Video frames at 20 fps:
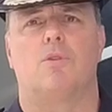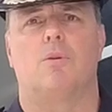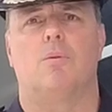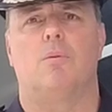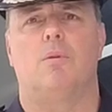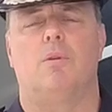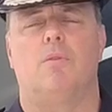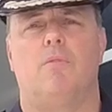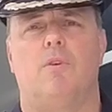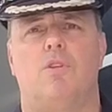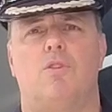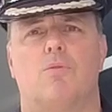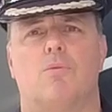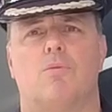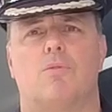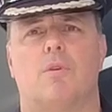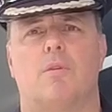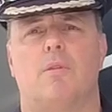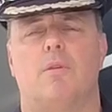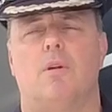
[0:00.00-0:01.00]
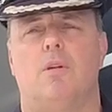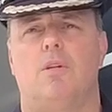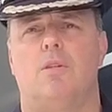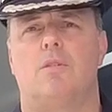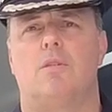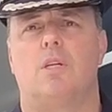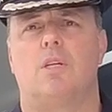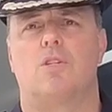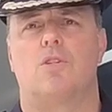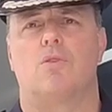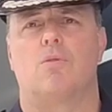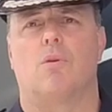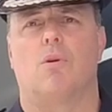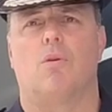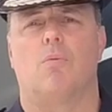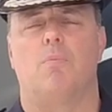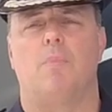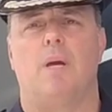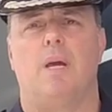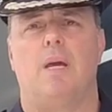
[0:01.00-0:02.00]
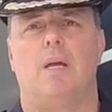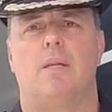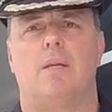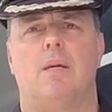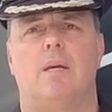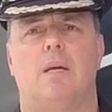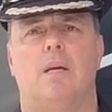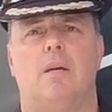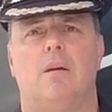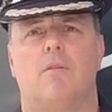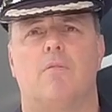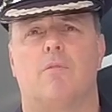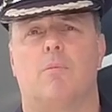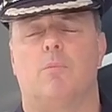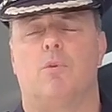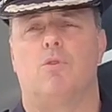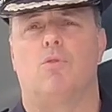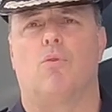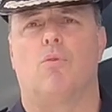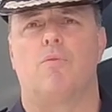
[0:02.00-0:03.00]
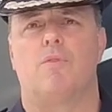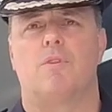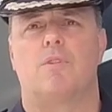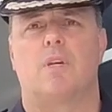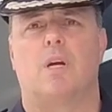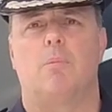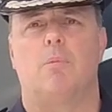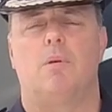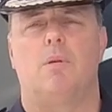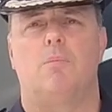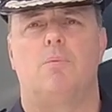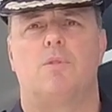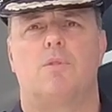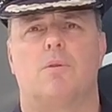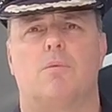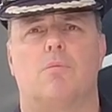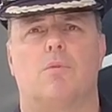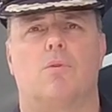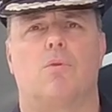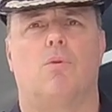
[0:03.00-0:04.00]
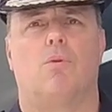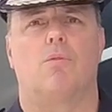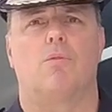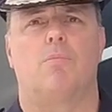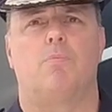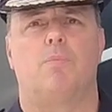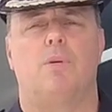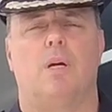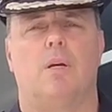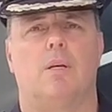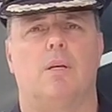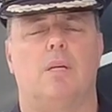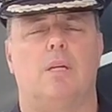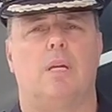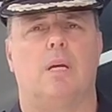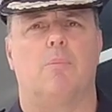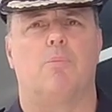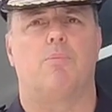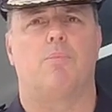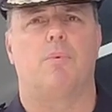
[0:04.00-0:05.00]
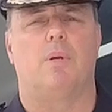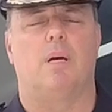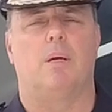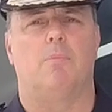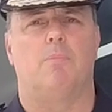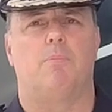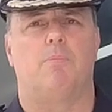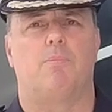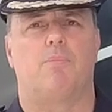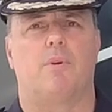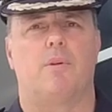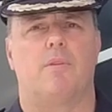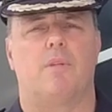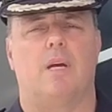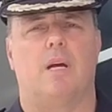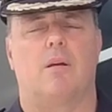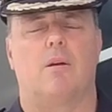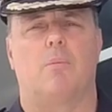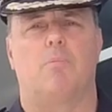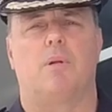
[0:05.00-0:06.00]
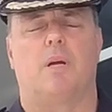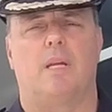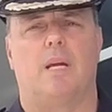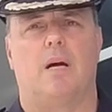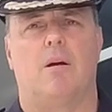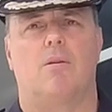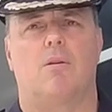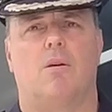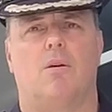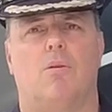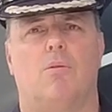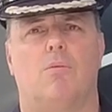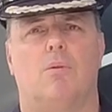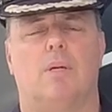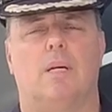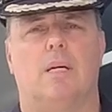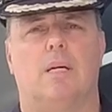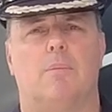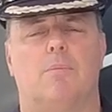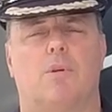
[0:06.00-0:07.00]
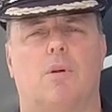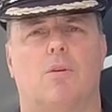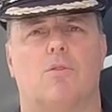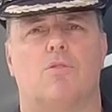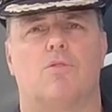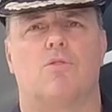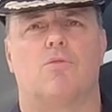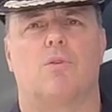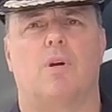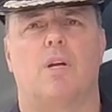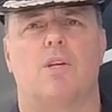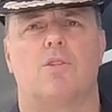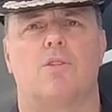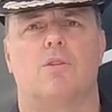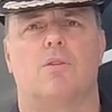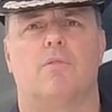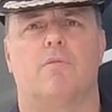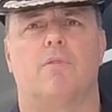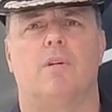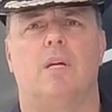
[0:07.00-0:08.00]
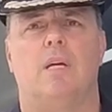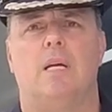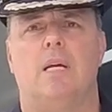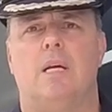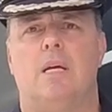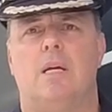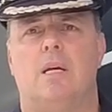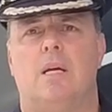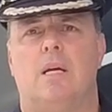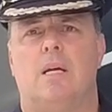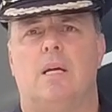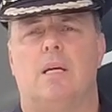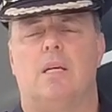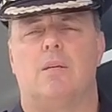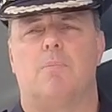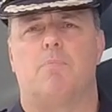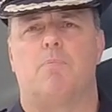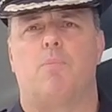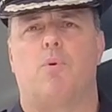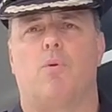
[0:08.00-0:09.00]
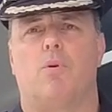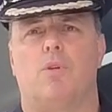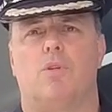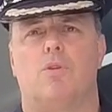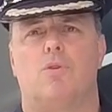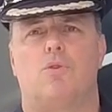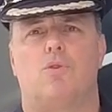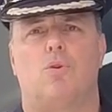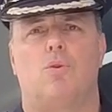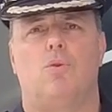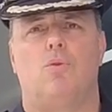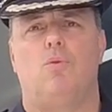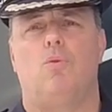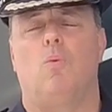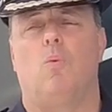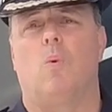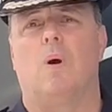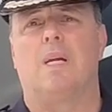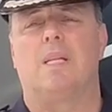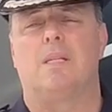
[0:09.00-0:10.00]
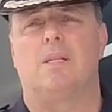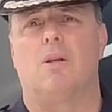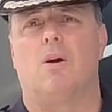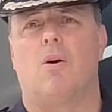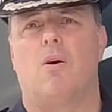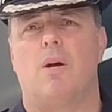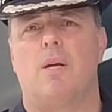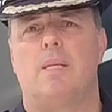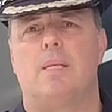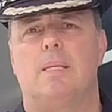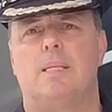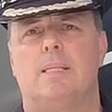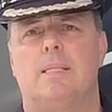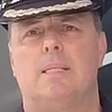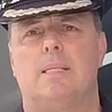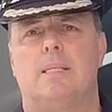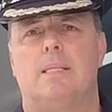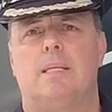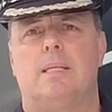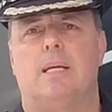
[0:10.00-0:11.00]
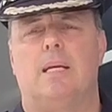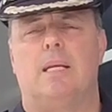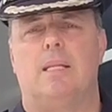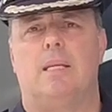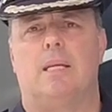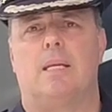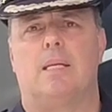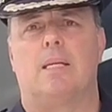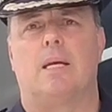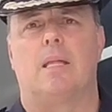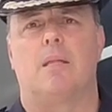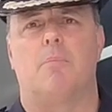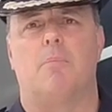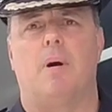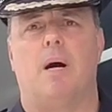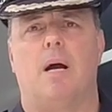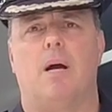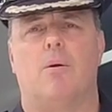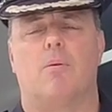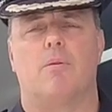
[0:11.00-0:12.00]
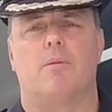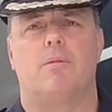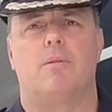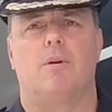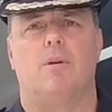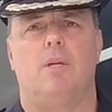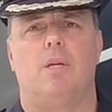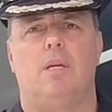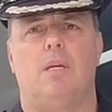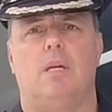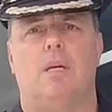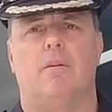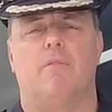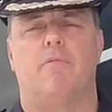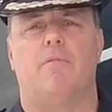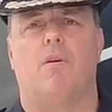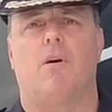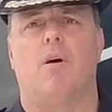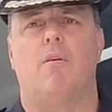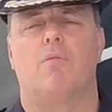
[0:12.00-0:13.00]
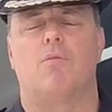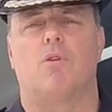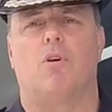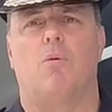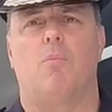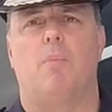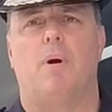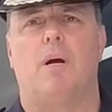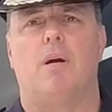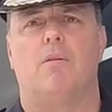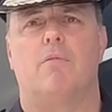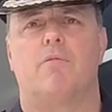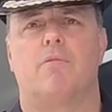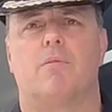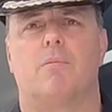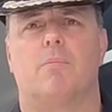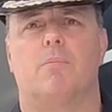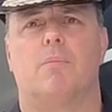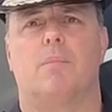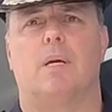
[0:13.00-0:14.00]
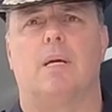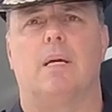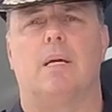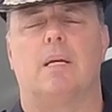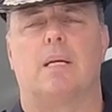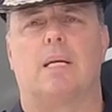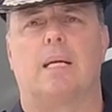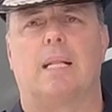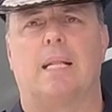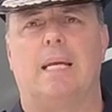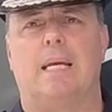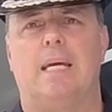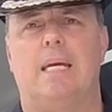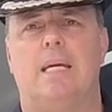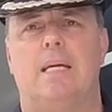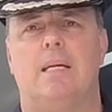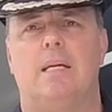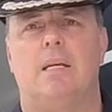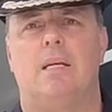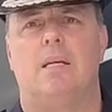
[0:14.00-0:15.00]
two individuals, a 36-year-old man from the northern suburbs who recorded a blood alcohol concentration of 0.219, and then another male, a 35-year-old male from Clare,